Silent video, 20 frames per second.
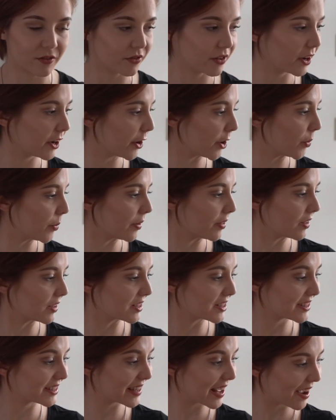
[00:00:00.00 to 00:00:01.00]
a video with
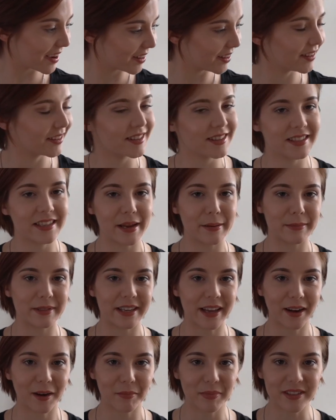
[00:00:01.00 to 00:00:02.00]
exactly the same
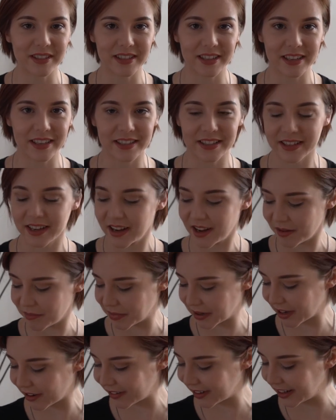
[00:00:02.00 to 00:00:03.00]
setup as this,
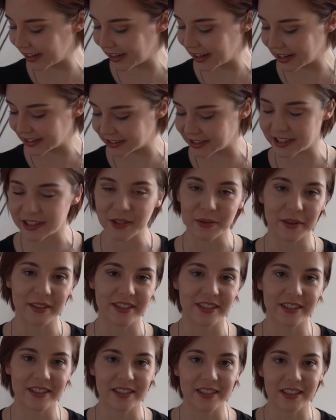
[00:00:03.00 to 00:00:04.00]
but I really liked it, so I
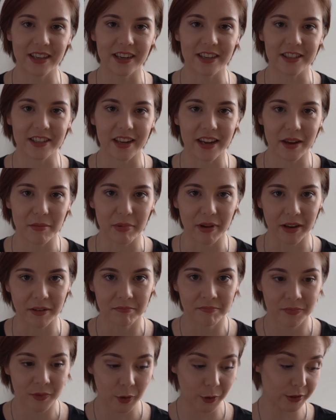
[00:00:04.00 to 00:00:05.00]
just decided to keep it.
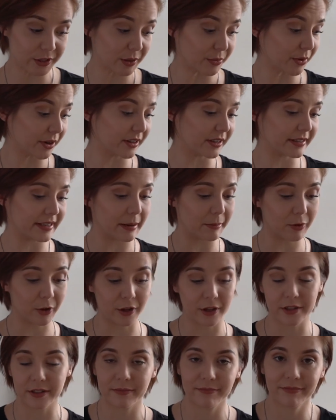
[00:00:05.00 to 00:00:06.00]
Also, I'm wearing the same
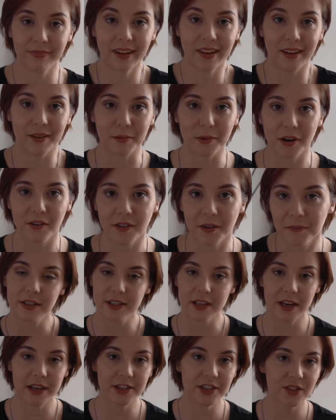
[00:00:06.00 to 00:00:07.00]
clothes. Whatever.
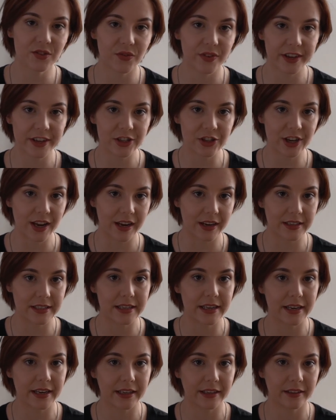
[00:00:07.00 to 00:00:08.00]
So I just finished
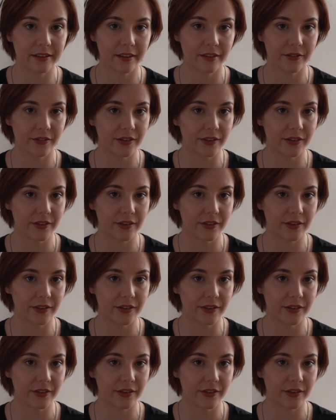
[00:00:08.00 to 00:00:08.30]
editing the